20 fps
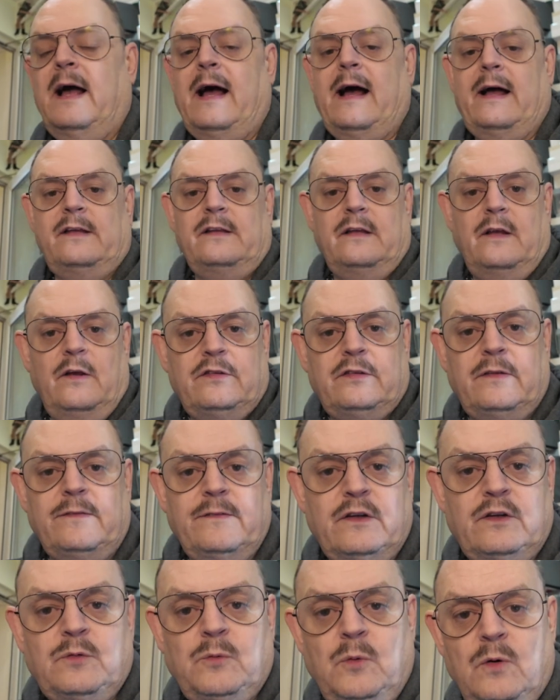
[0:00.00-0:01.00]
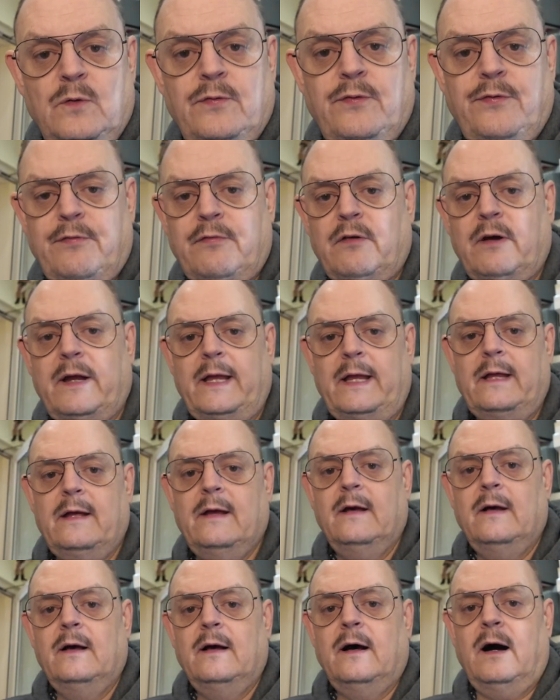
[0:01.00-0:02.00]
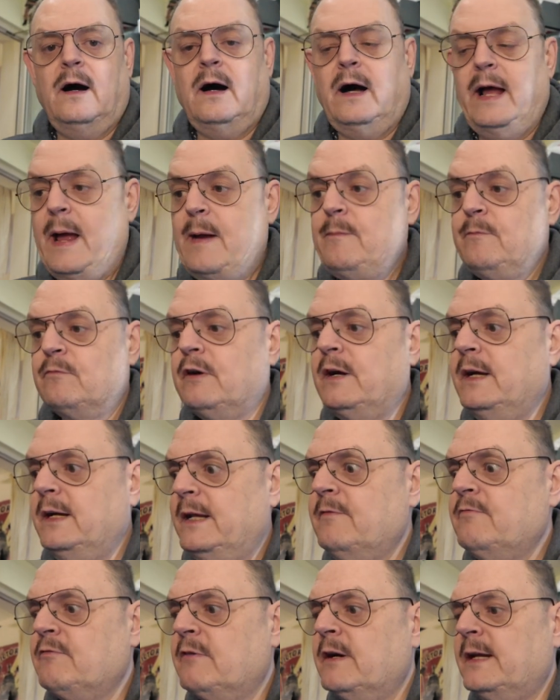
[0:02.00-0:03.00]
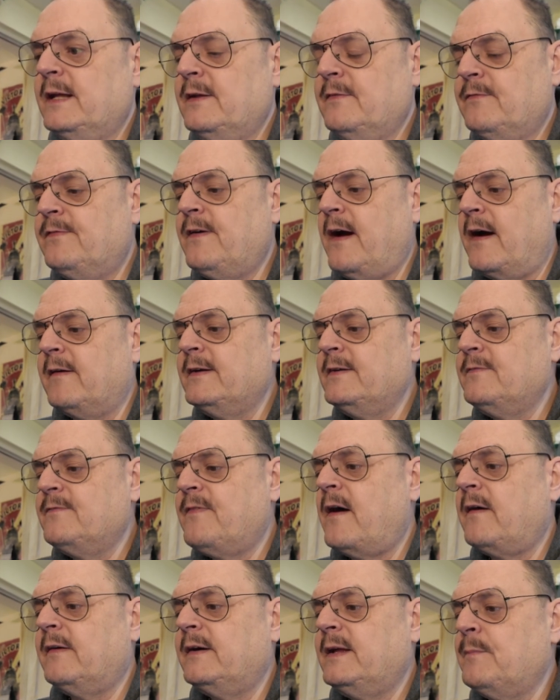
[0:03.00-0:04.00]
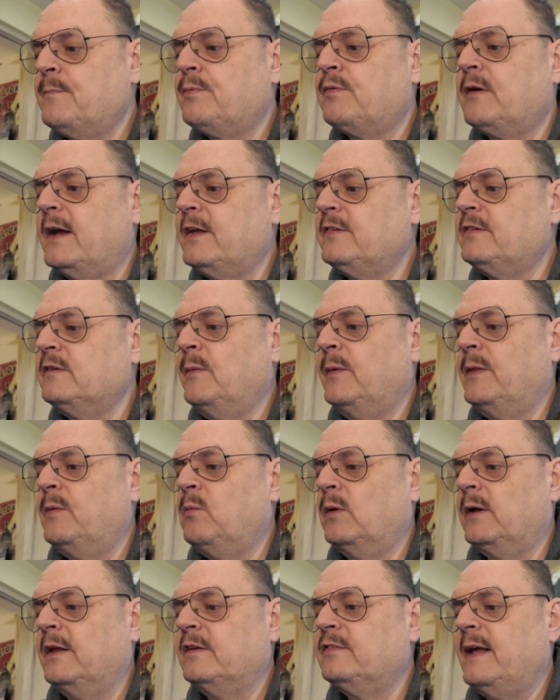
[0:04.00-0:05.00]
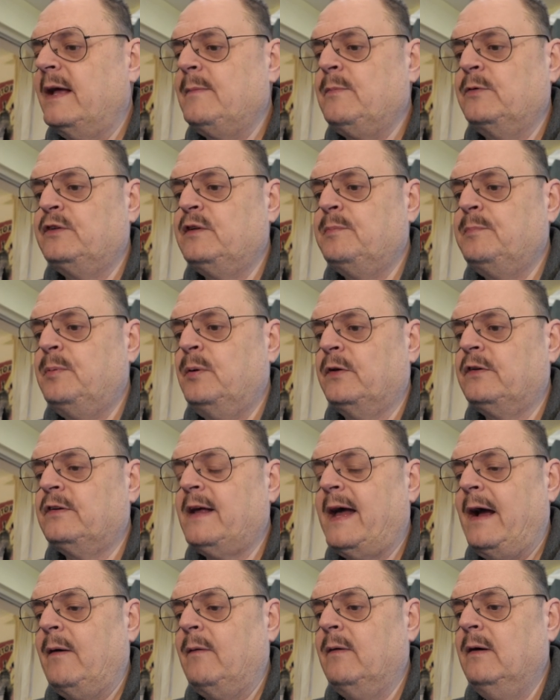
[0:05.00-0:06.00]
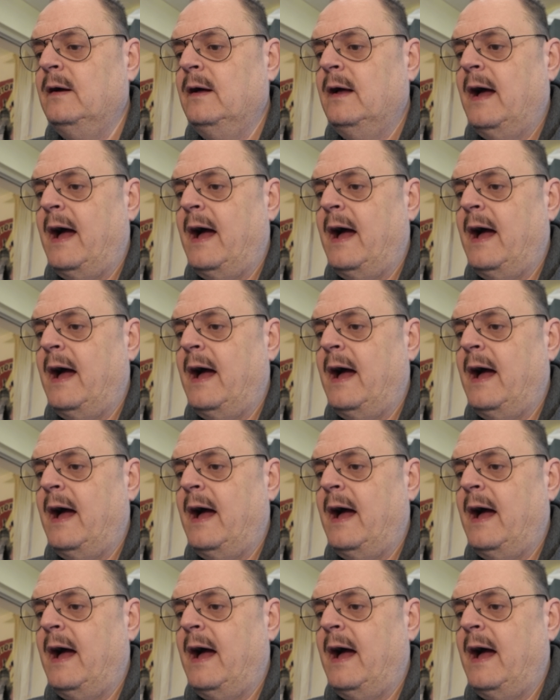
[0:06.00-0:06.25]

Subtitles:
at using the Dwarf 3, I am really, really very, very impressed with what it's able to put out.